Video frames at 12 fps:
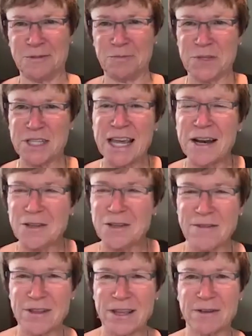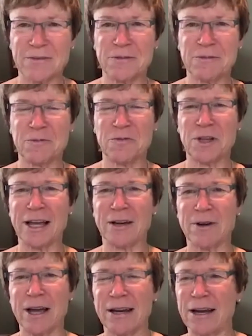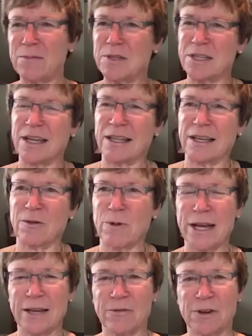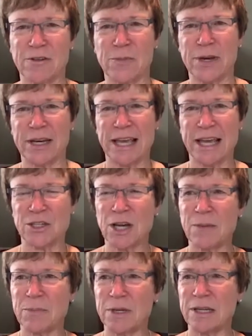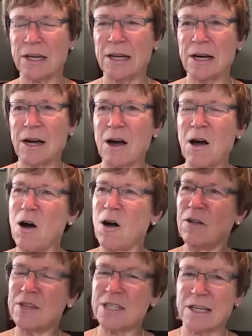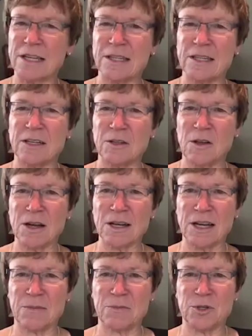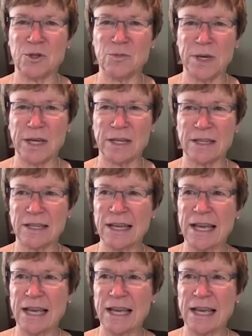mosquitoes and everything flying around. And I'm sitting there waiting for everybody to catch up. And all of a sudden, along come two men,